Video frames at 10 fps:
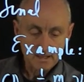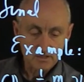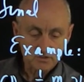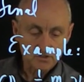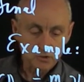
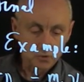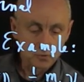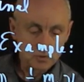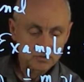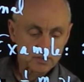is
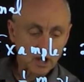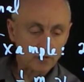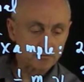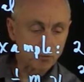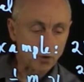to
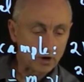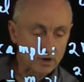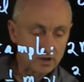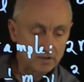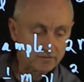solve
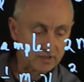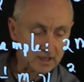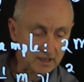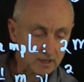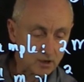for
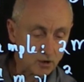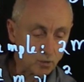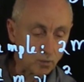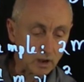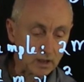the
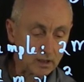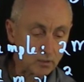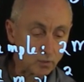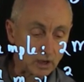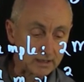
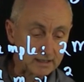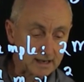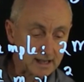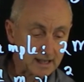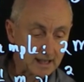one